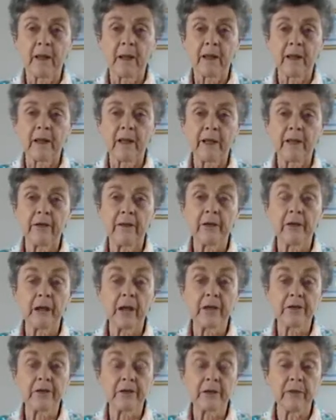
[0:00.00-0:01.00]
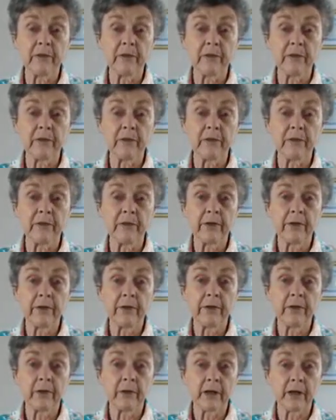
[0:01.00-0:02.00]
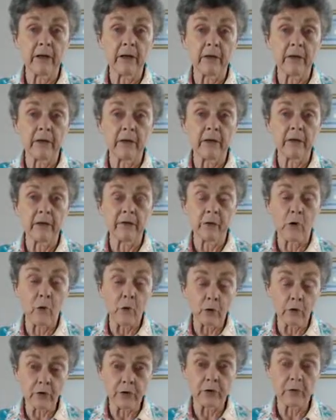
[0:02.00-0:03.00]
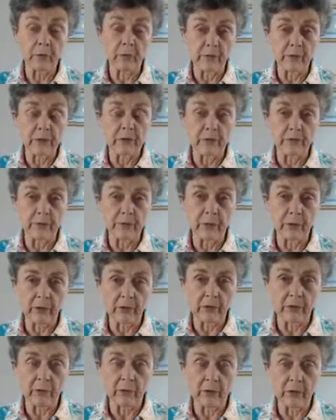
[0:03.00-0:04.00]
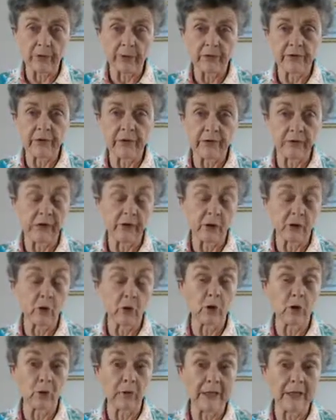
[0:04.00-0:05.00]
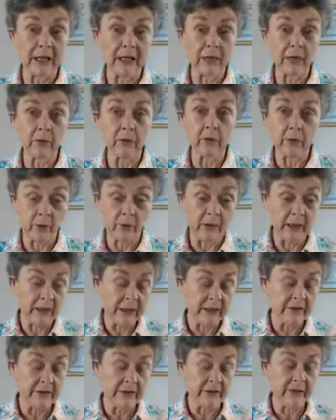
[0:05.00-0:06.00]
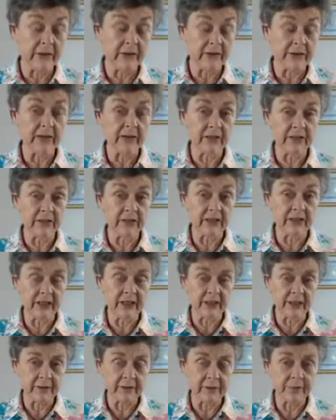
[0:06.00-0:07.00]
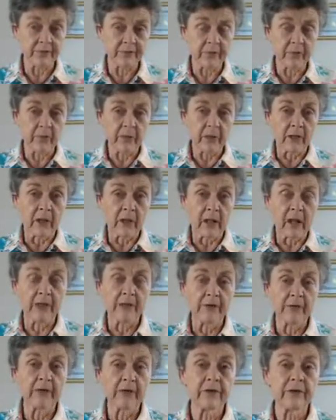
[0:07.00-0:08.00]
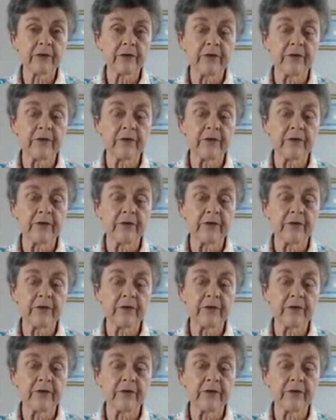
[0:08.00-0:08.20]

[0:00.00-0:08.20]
Eh, there are some there are of course you always want to boil the water to get the chlorine out or at least at least let it sit and if there's some